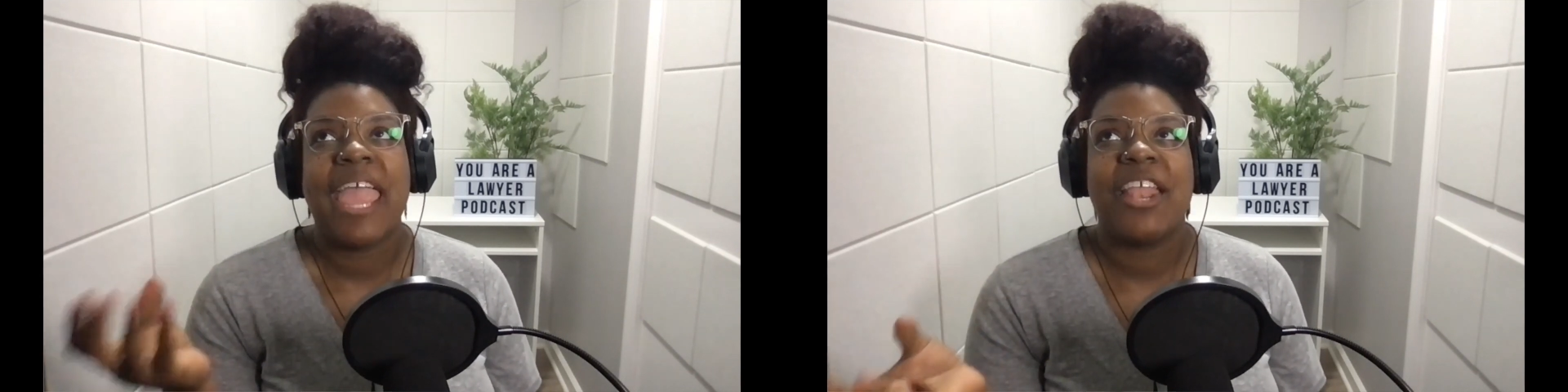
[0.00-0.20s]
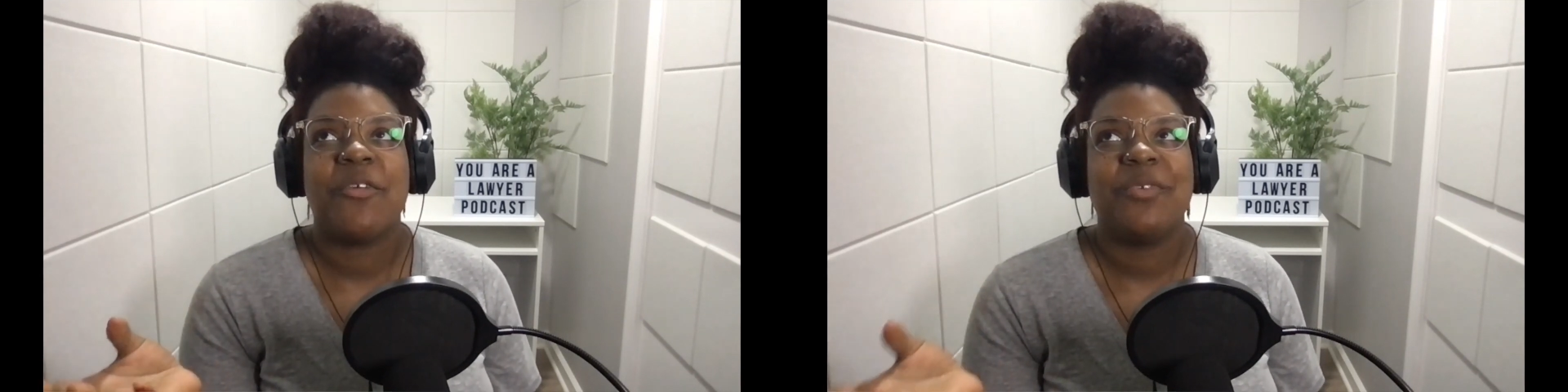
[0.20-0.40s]

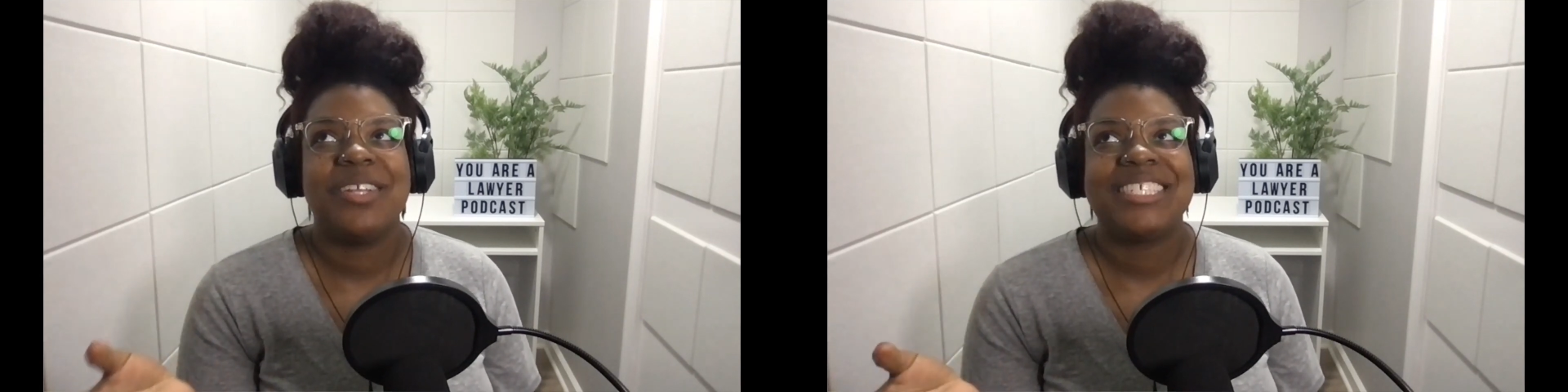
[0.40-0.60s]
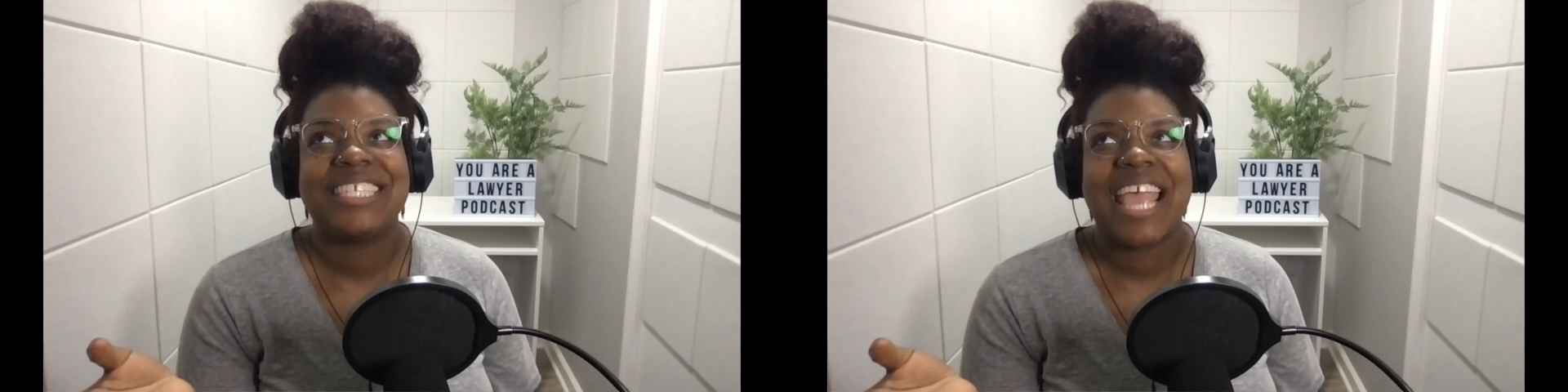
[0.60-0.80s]
And I
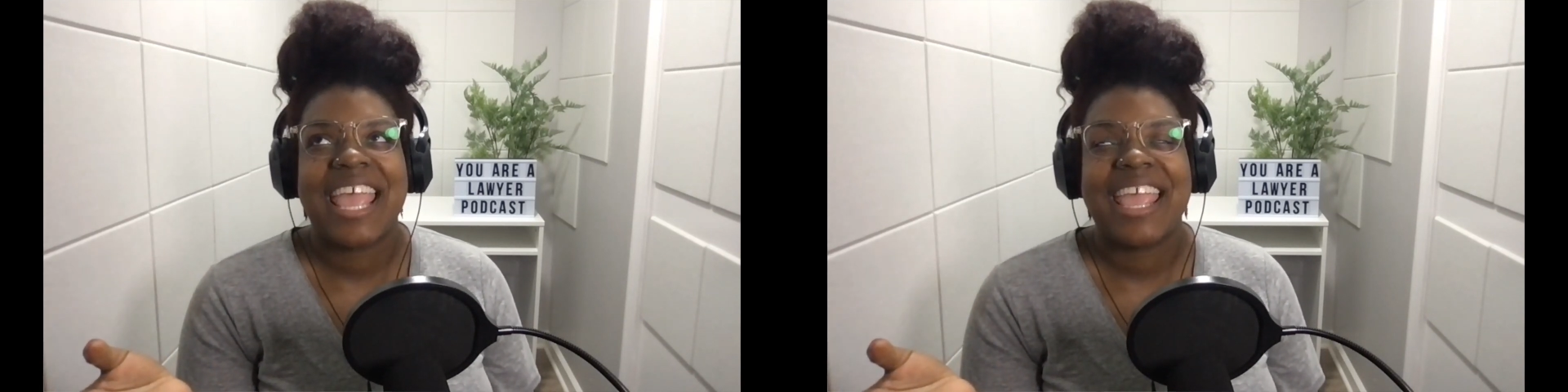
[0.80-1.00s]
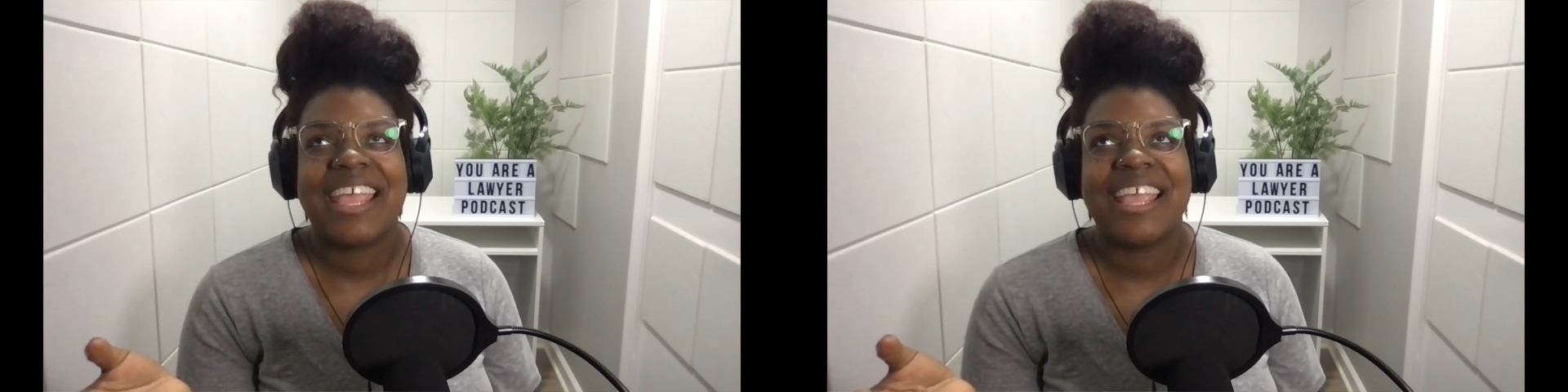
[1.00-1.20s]
want to
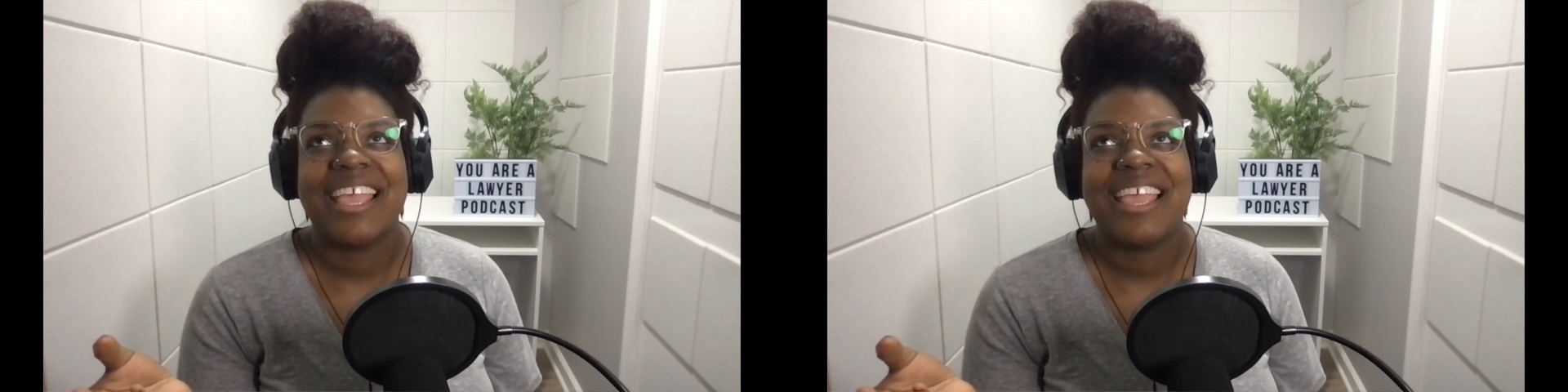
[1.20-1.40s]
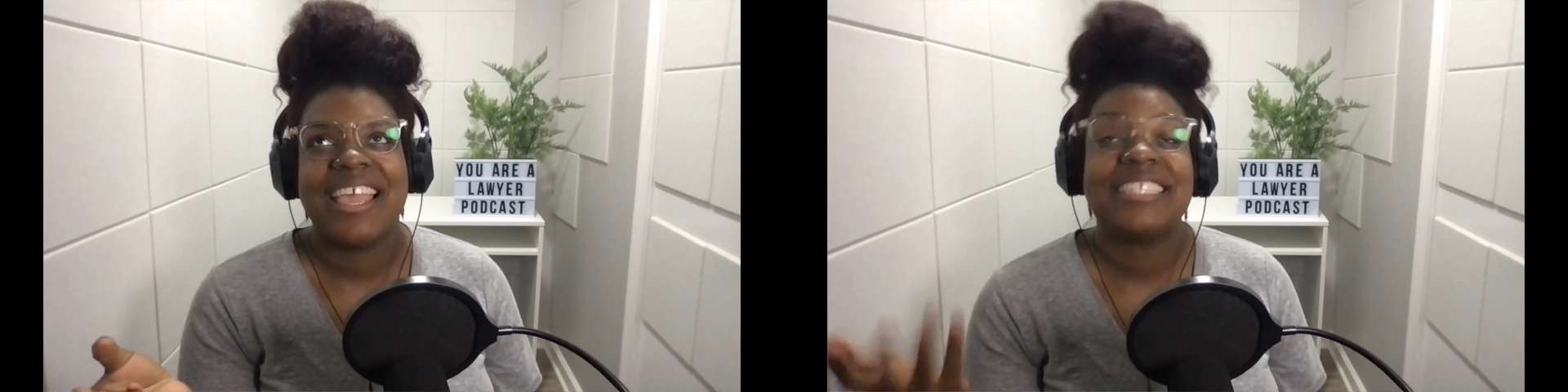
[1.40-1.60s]
say
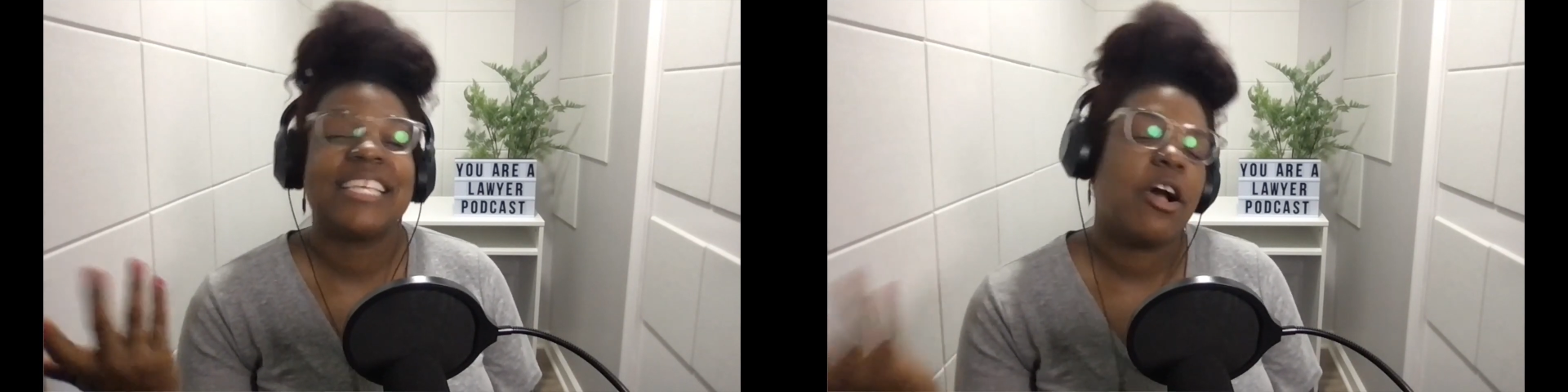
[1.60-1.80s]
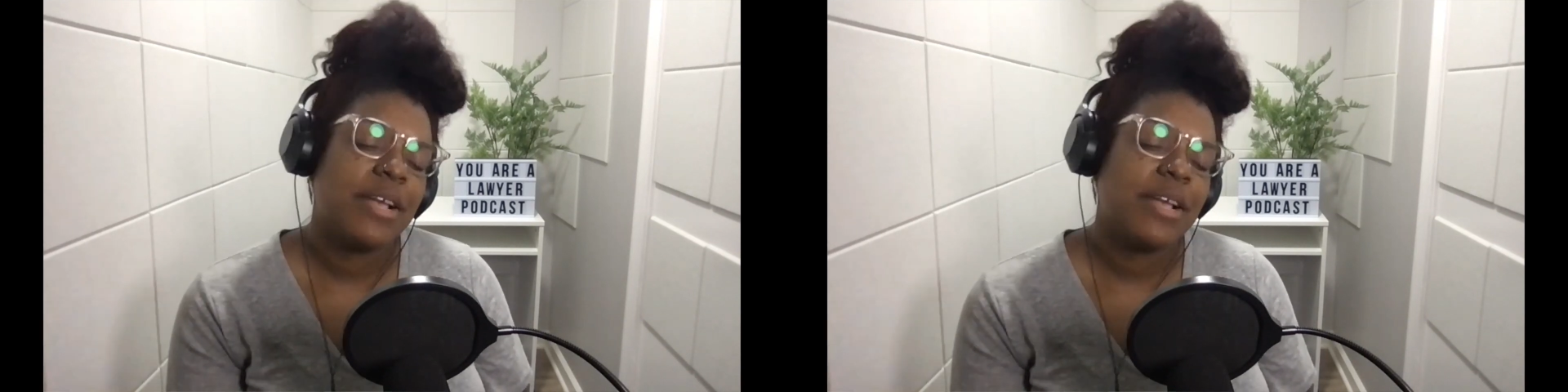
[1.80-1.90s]
it's